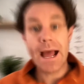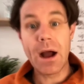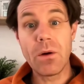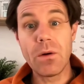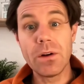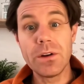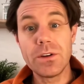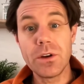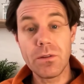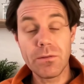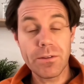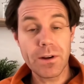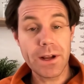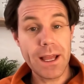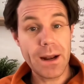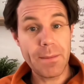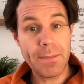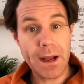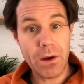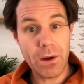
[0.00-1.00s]
Now, don't
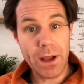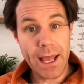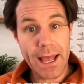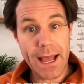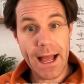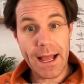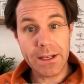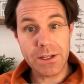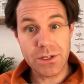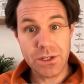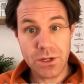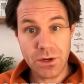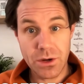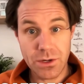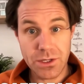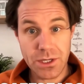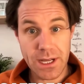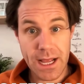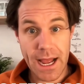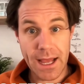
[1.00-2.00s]
forget about AI
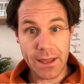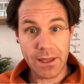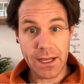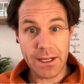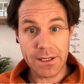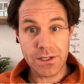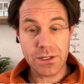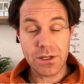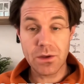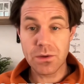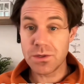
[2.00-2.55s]
search guidelines